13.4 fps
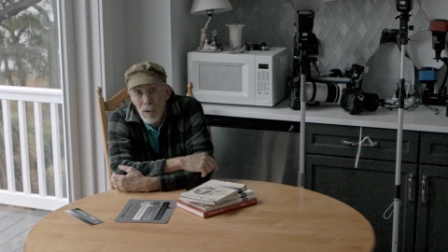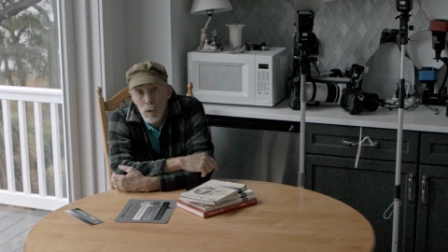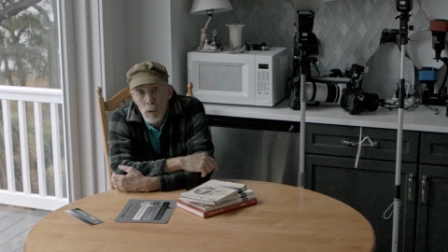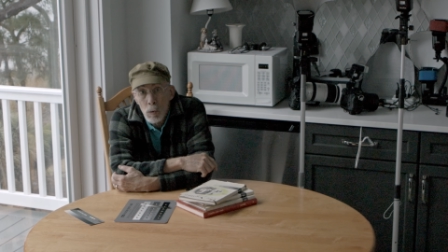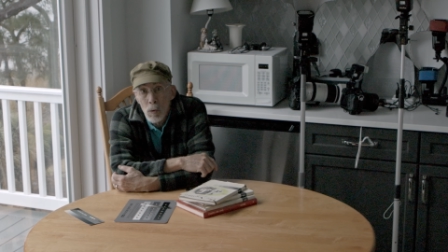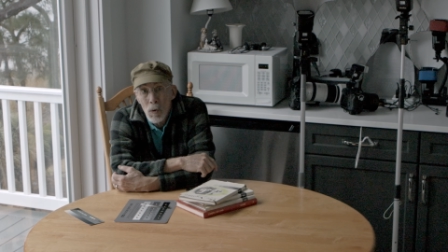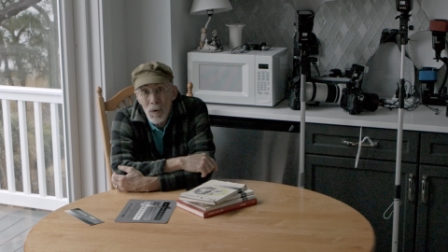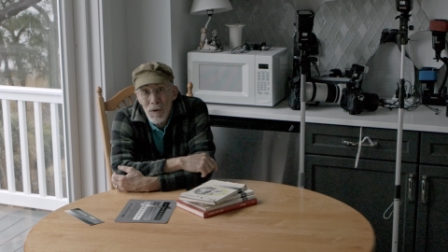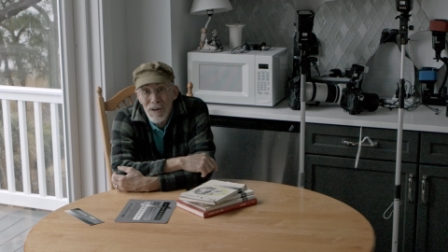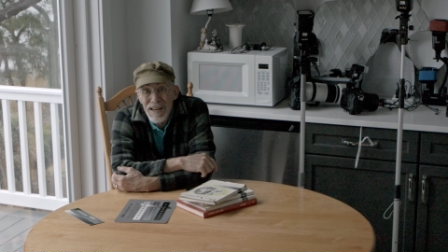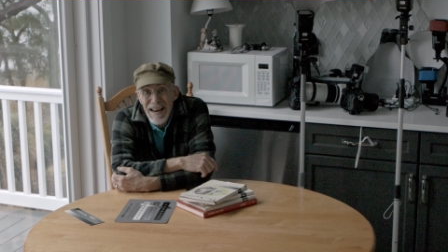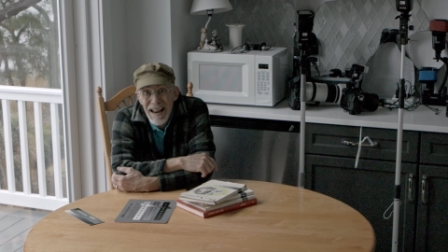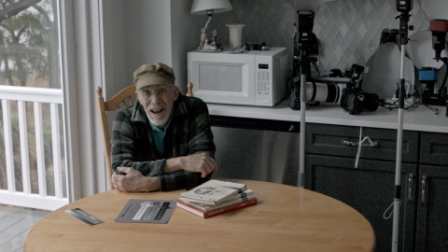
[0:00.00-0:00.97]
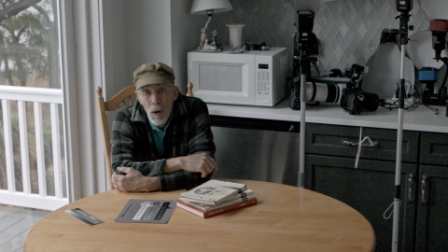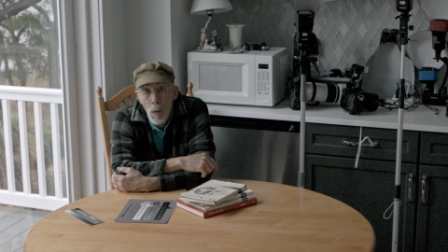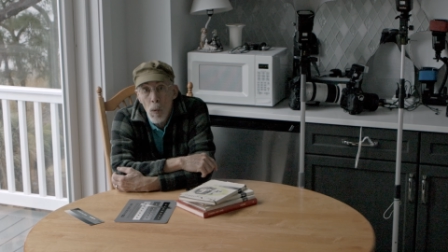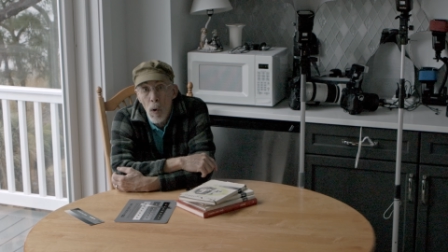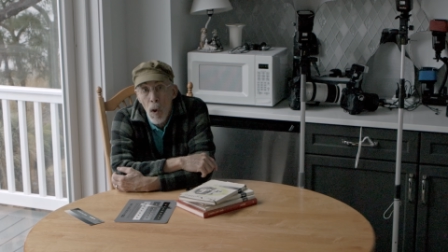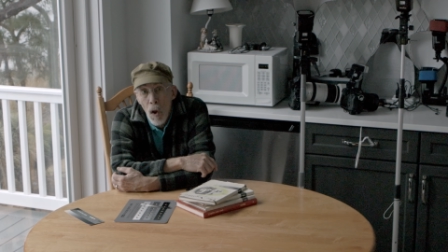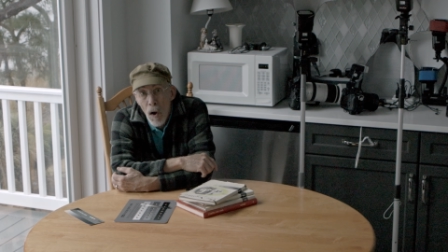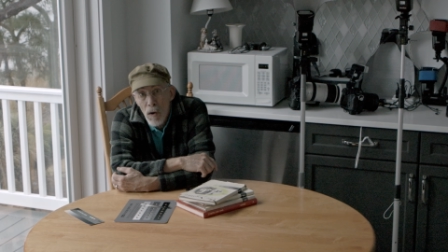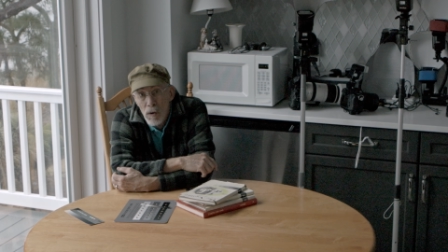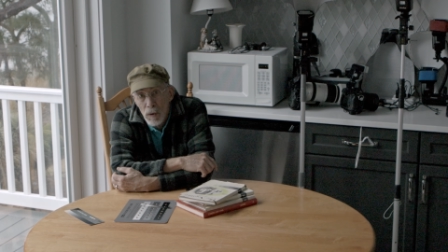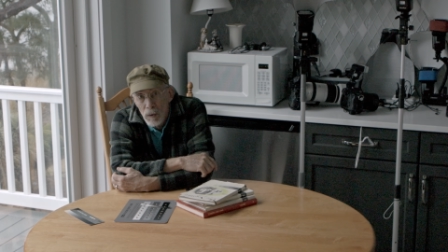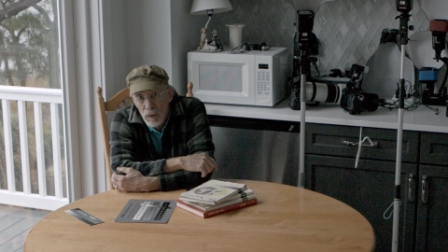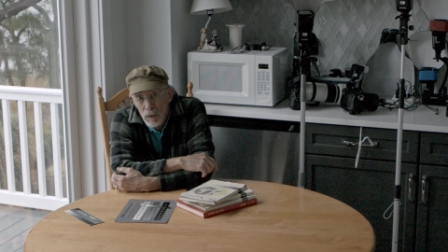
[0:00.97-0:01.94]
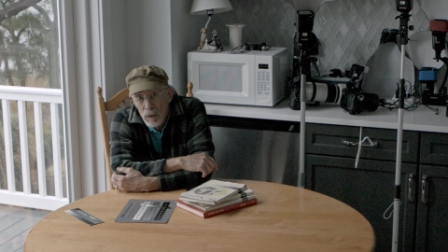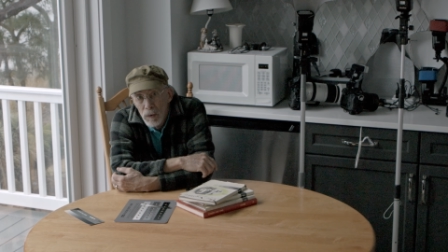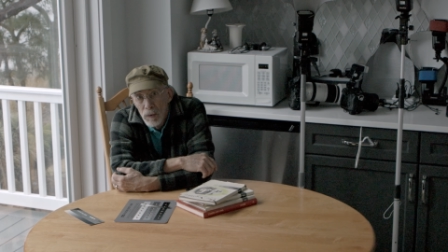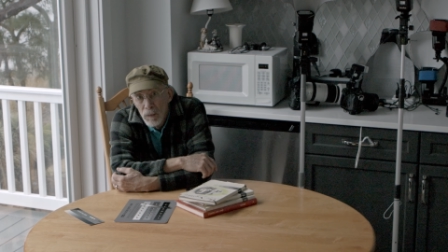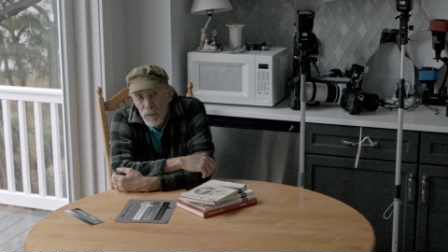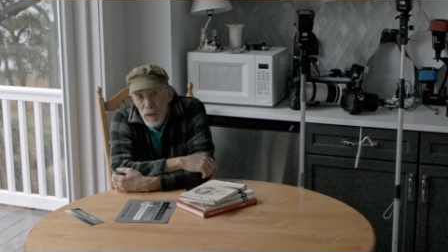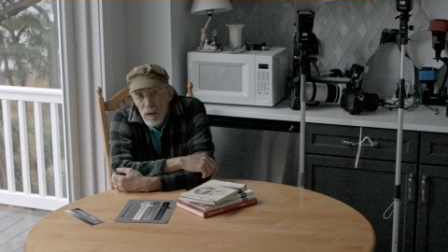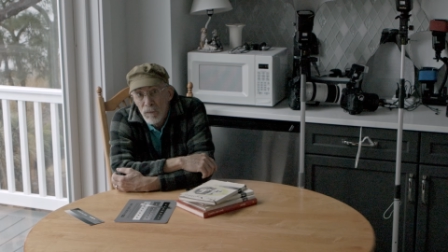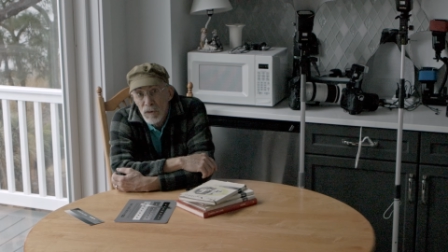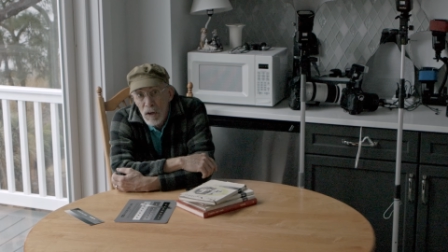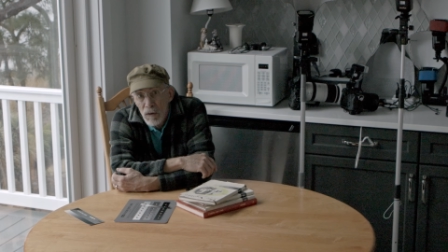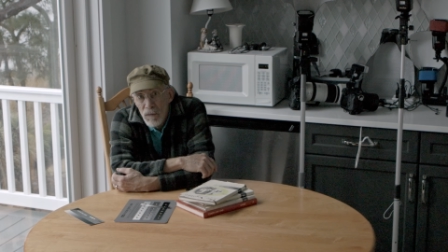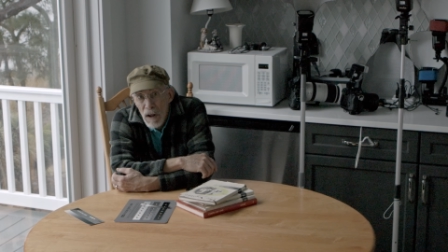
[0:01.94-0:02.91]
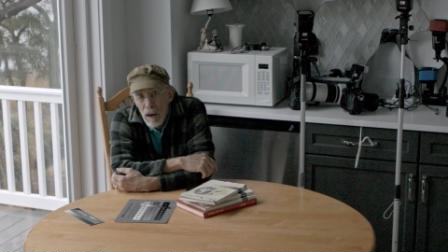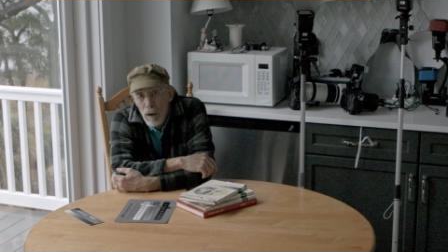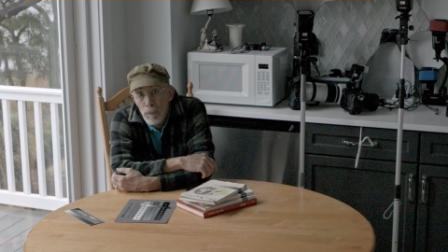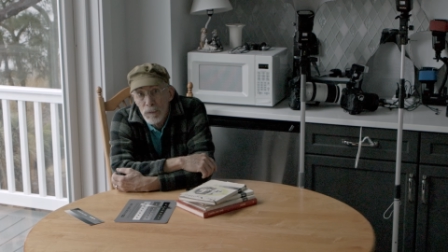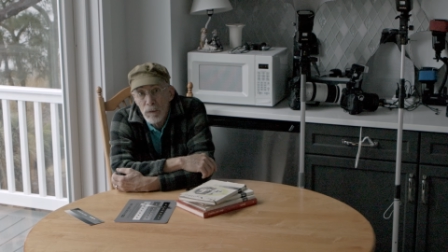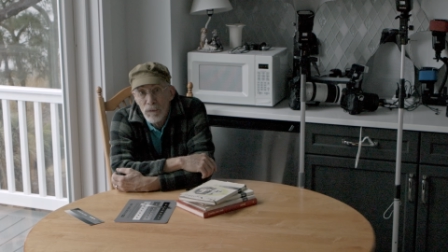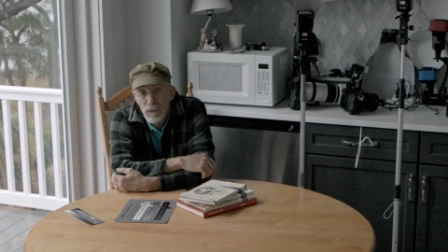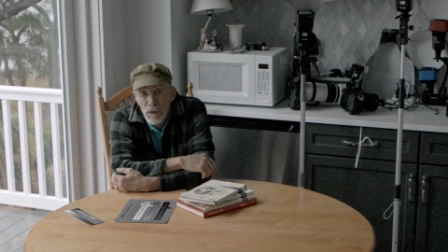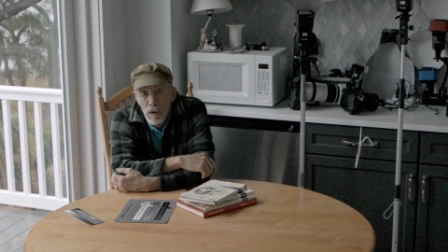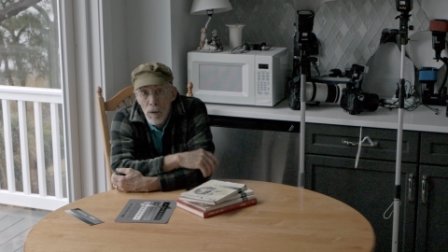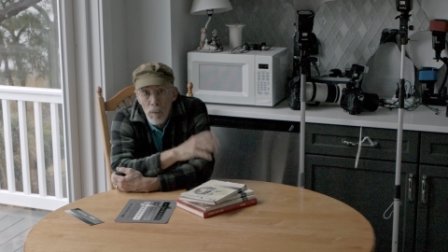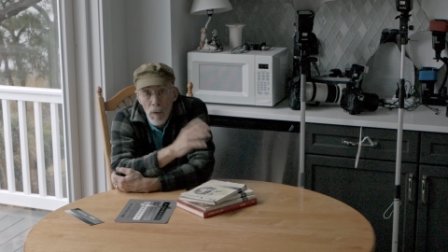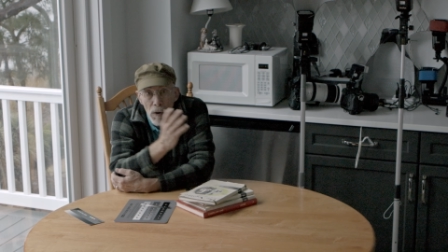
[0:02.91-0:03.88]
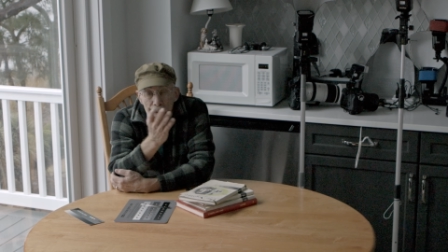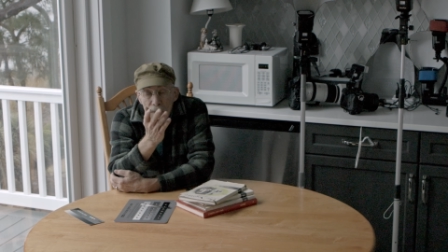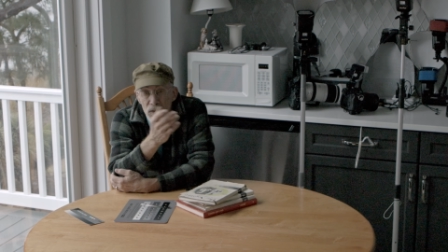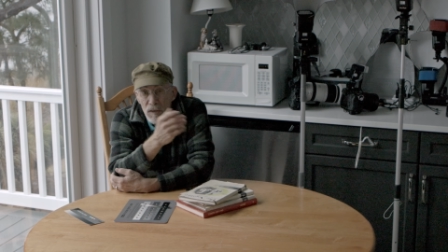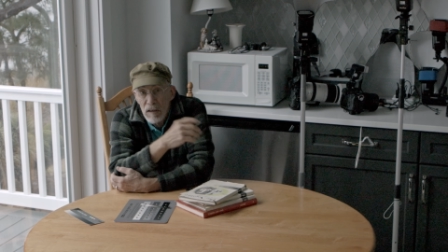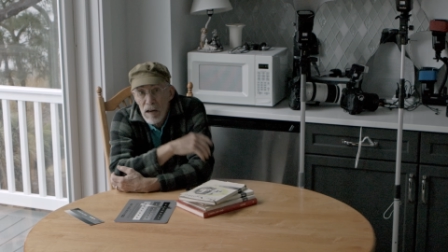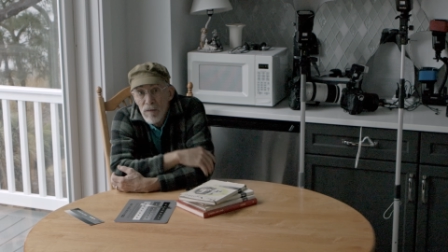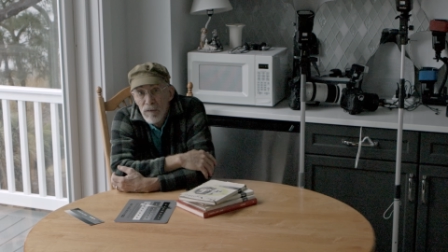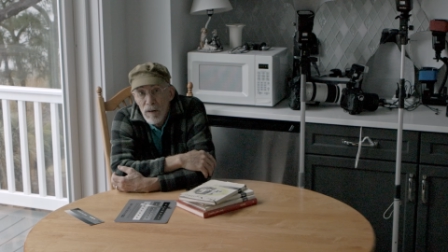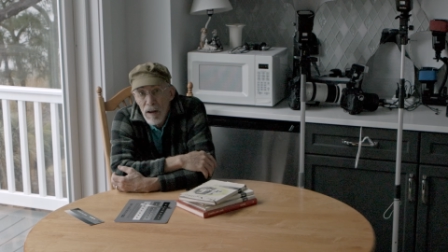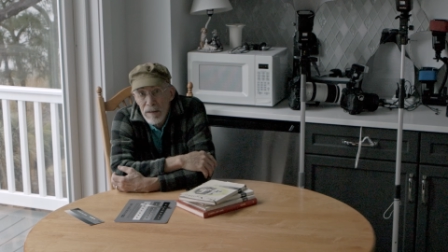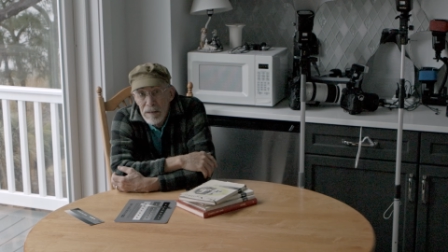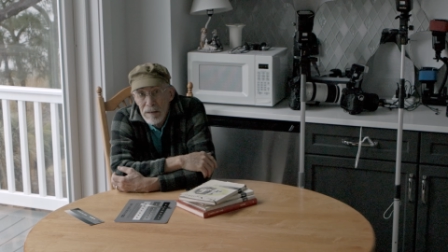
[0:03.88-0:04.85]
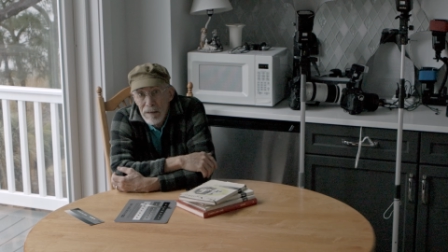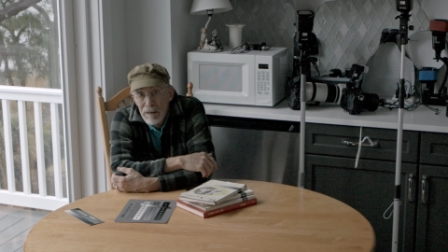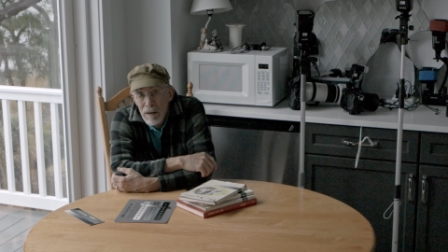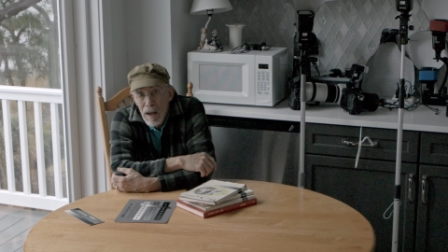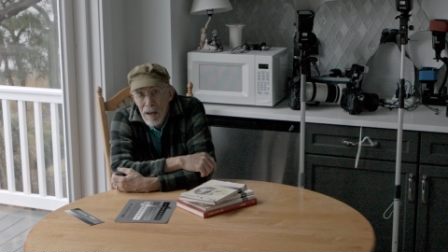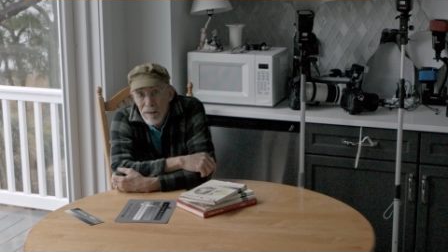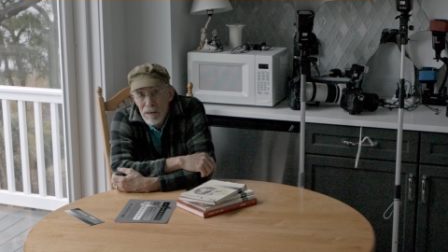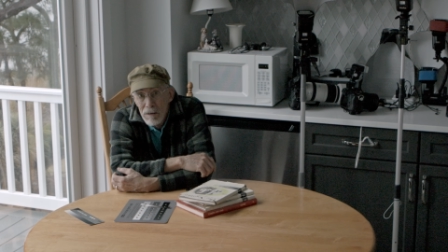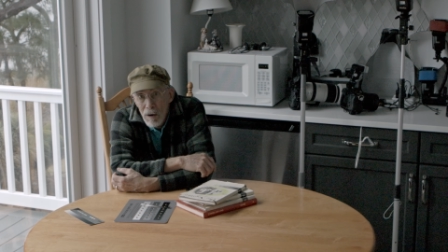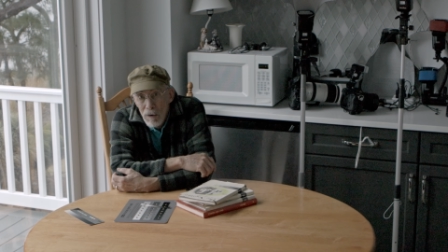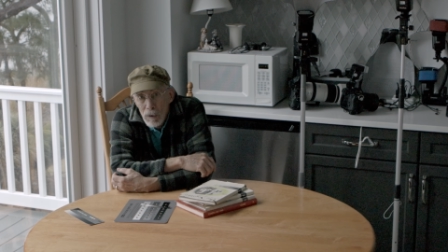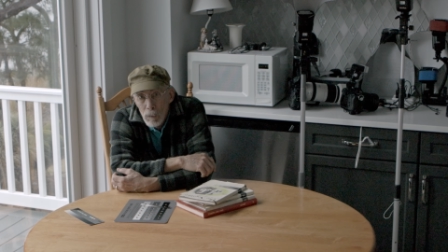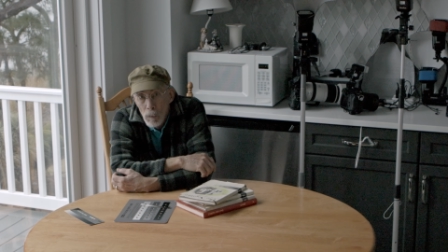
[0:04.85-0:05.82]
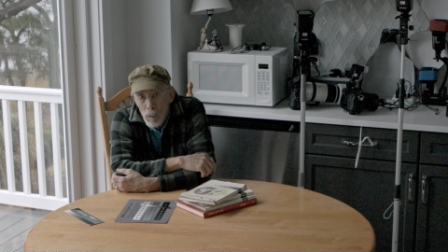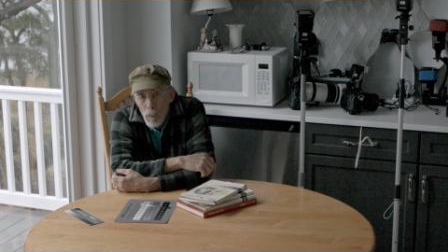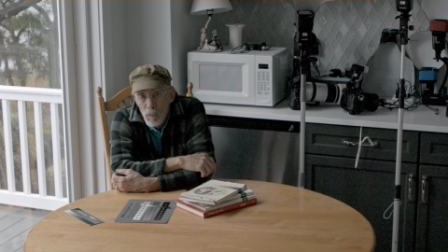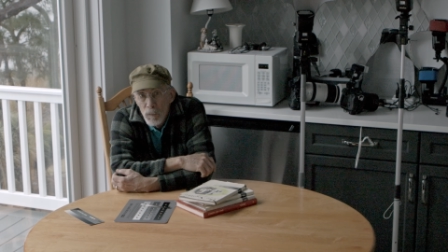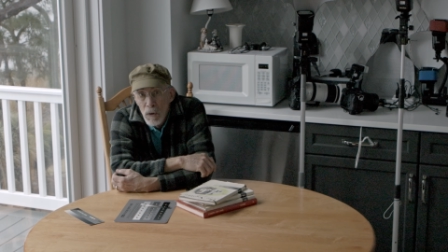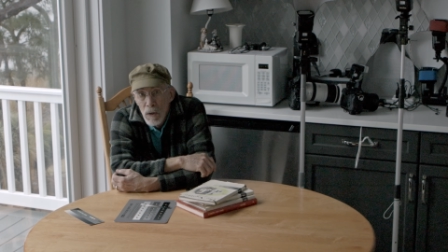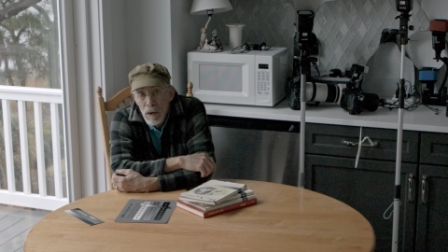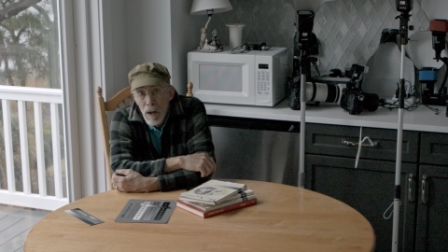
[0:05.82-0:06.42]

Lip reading: You could no longer develop the film under safe lights in the darkroom.